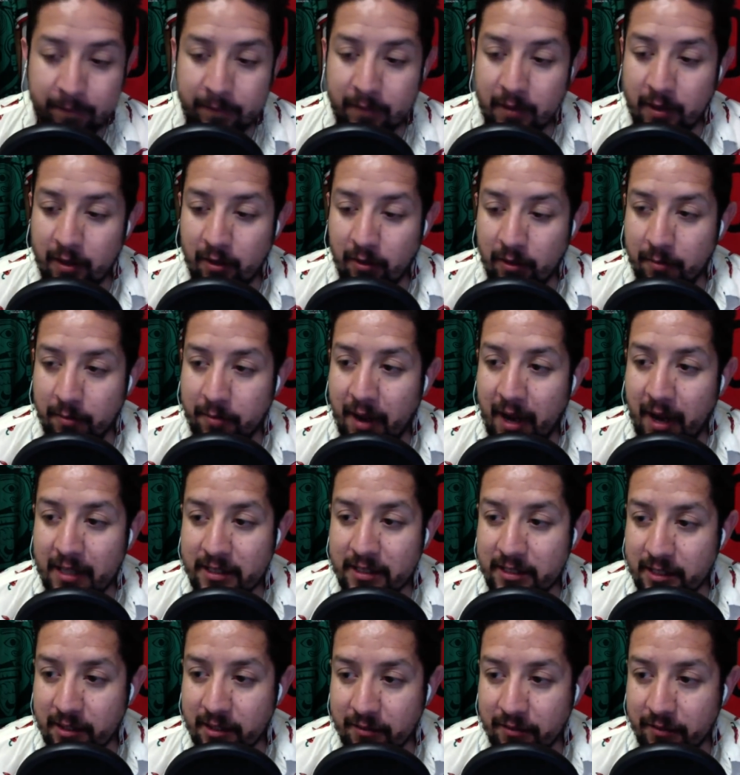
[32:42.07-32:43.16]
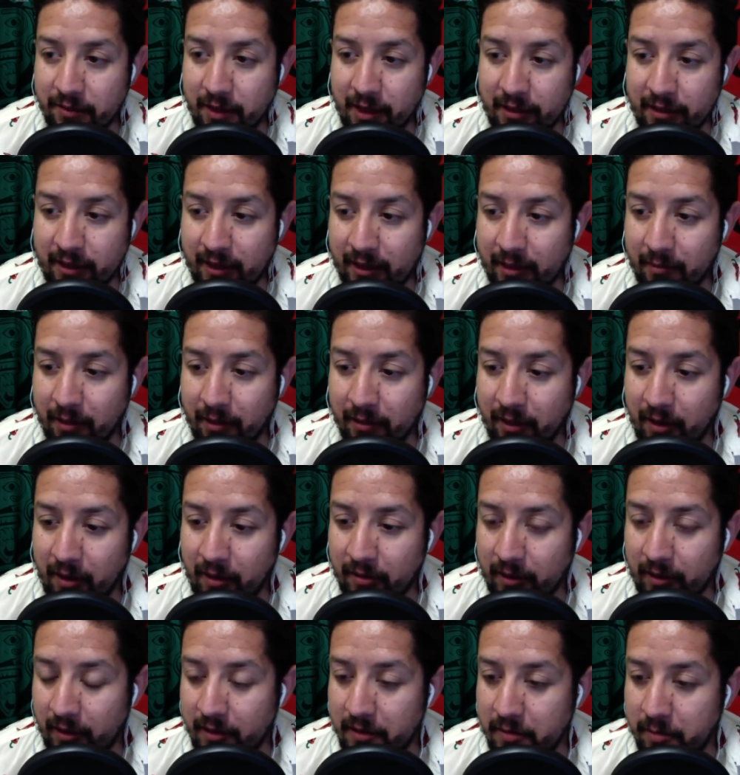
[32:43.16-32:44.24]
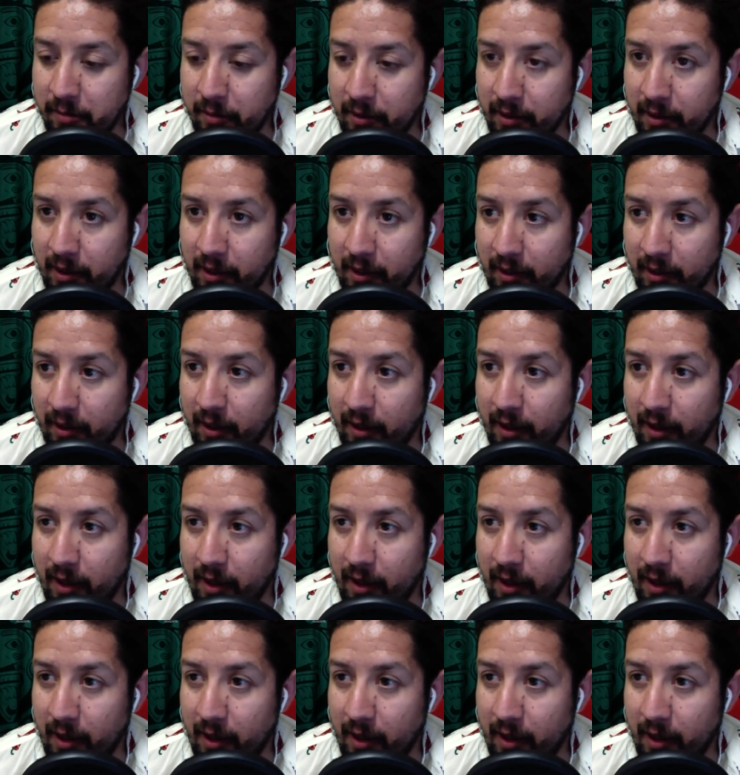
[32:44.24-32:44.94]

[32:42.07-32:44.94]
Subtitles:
the positive that Tata Martino's at least bringing.